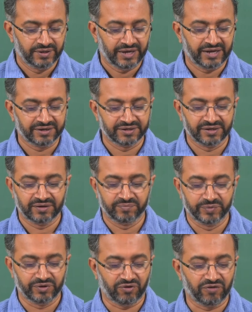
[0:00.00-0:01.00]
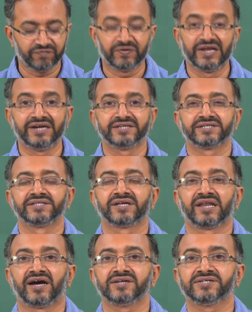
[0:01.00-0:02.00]
And of late, in the
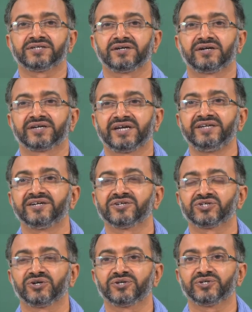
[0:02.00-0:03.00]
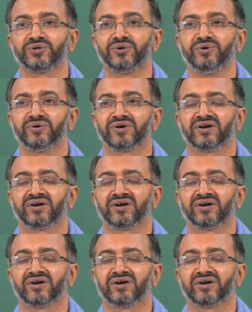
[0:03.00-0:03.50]
last 10 years or so,